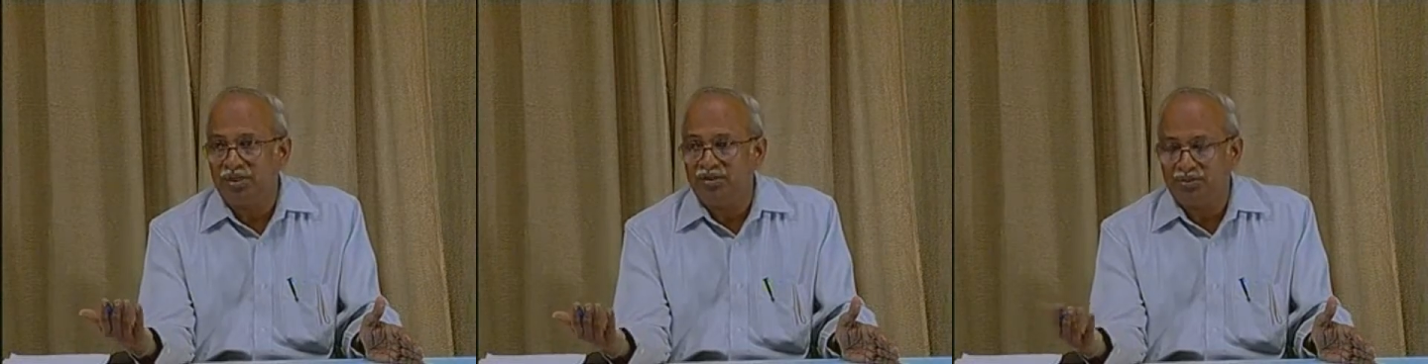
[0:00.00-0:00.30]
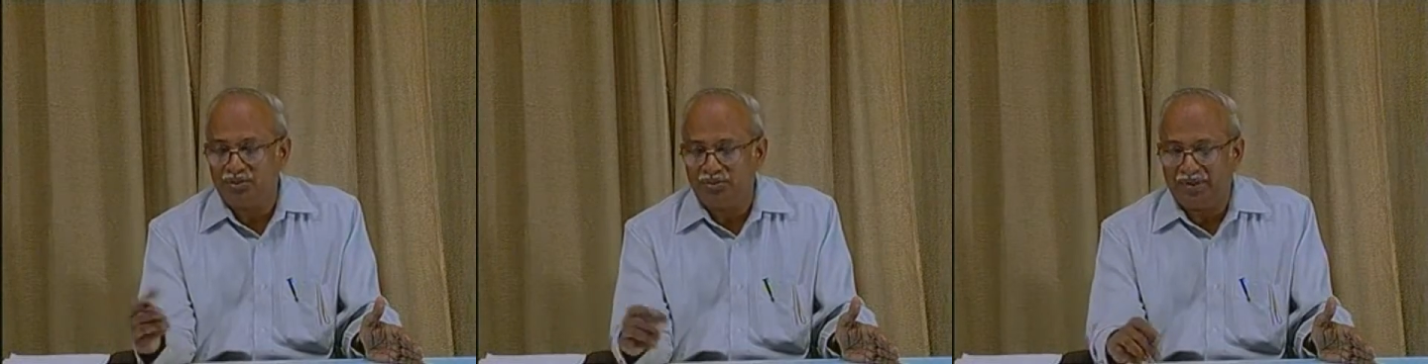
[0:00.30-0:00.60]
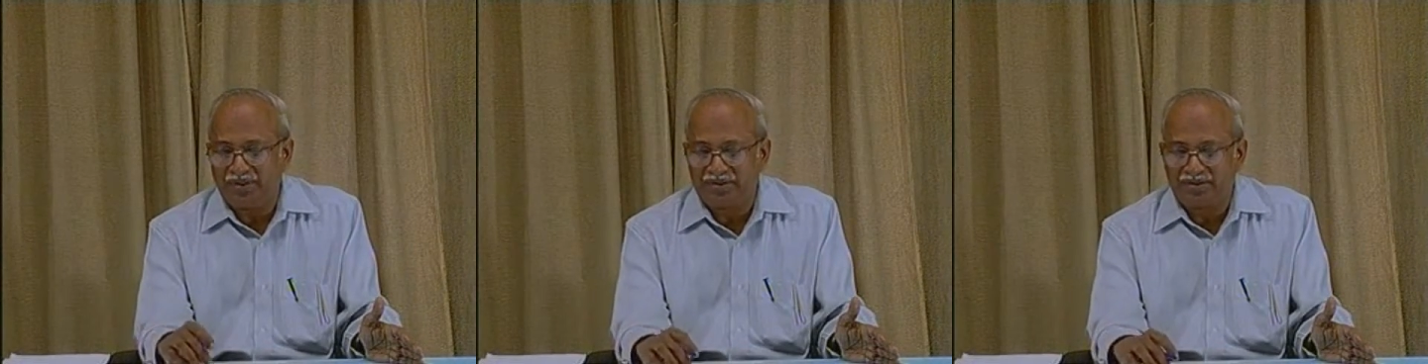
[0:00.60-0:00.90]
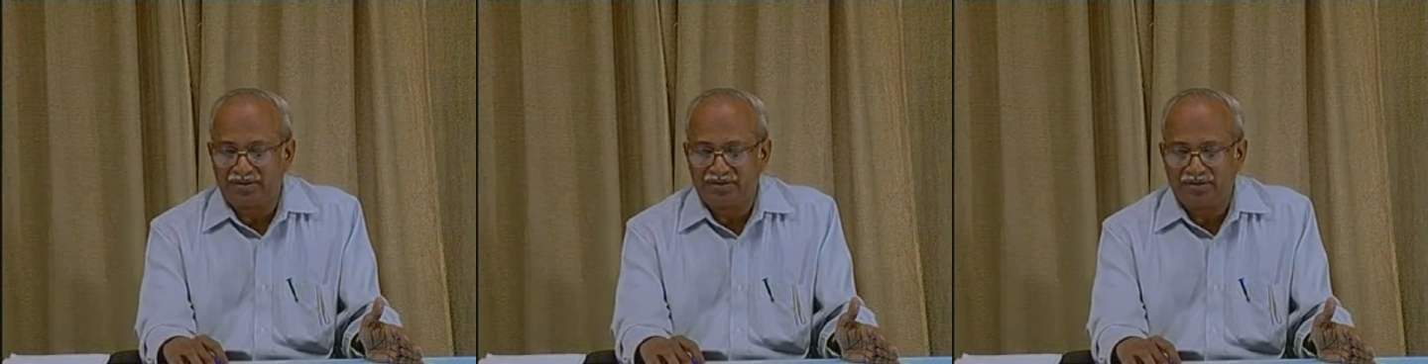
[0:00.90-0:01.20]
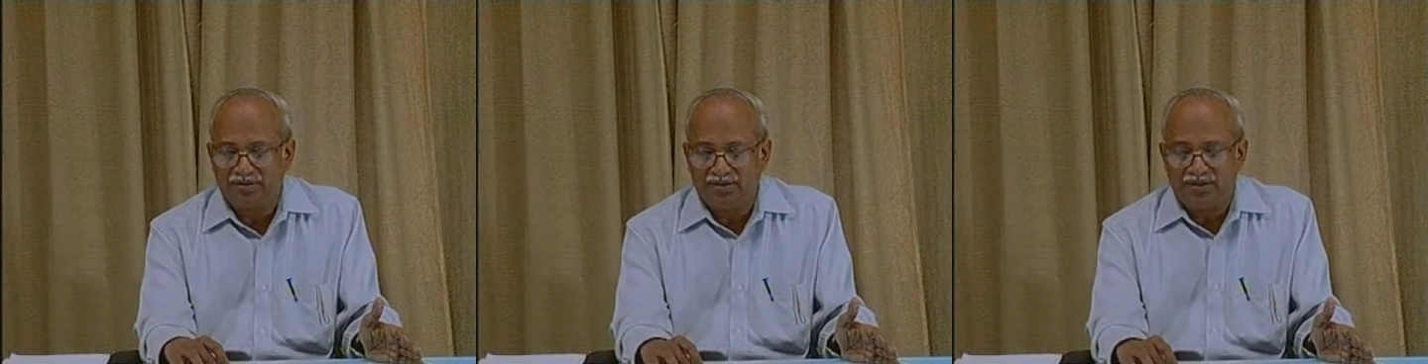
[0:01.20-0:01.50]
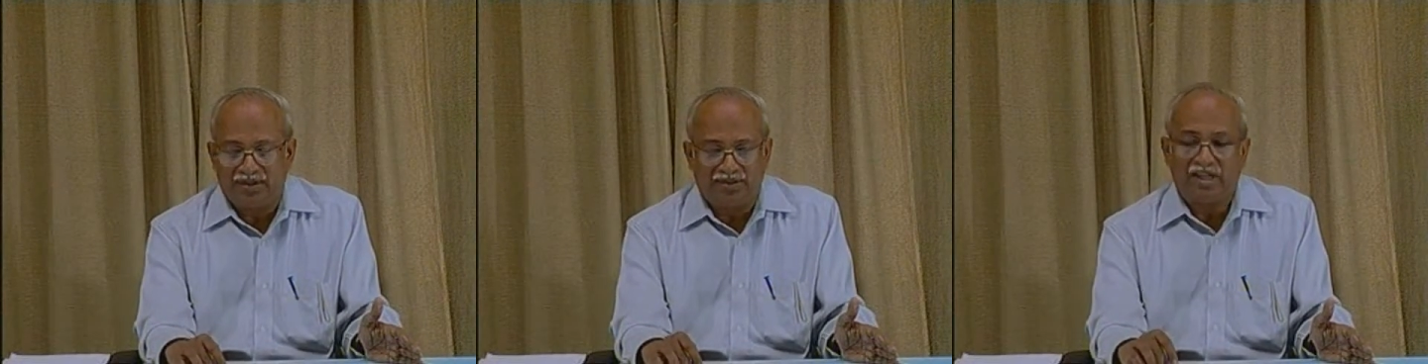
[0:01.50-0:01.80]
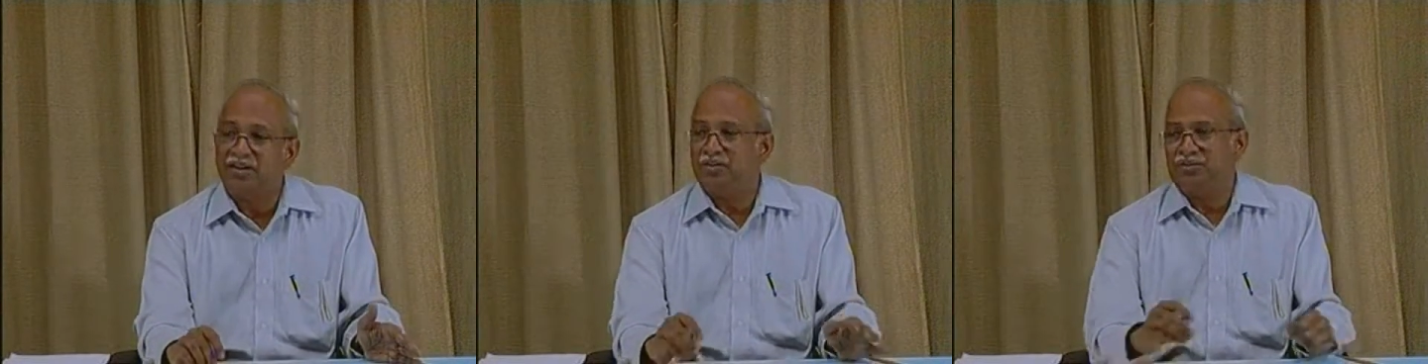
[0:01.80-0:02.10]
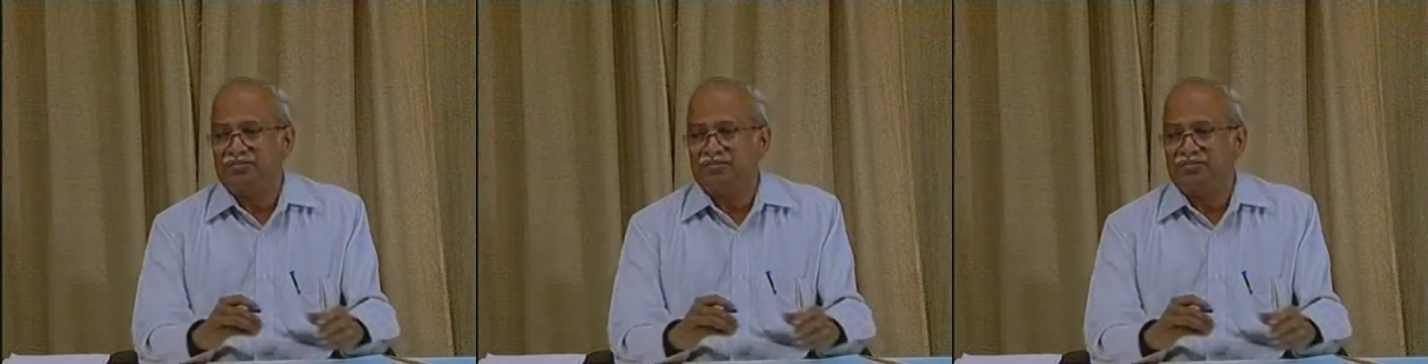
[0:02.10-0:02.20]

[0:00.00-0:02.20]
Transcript: you do maintenance. Thank you.